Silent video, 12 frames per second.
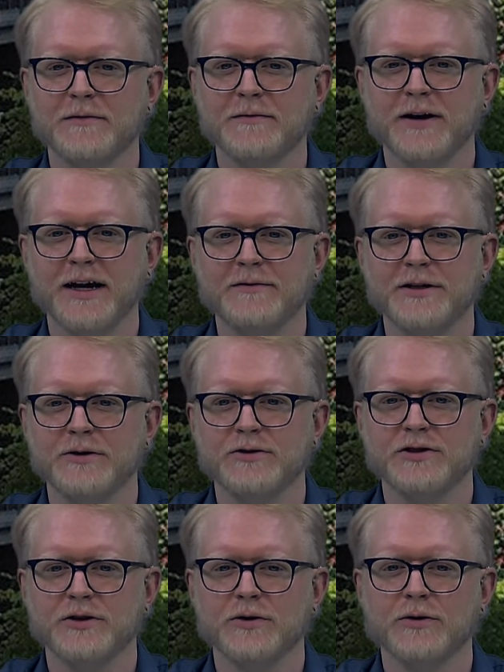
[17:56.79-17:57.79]
5 years
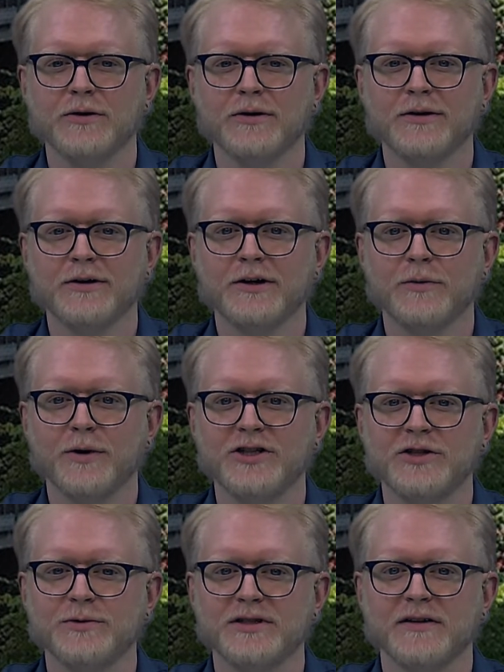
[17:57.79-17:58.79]
ago, when she
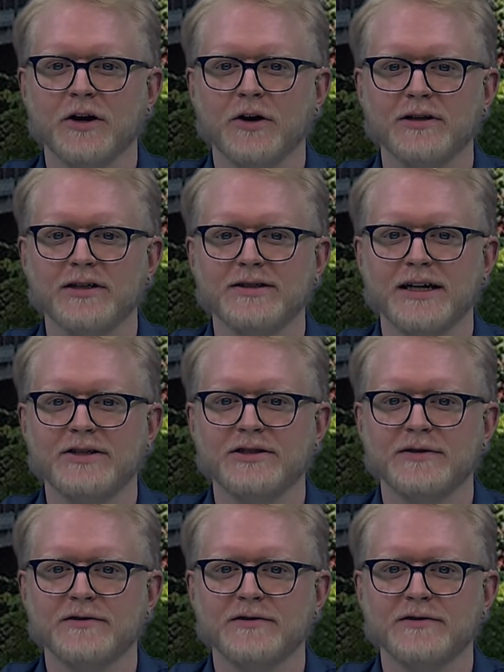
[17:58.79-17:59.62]
was in the early stages of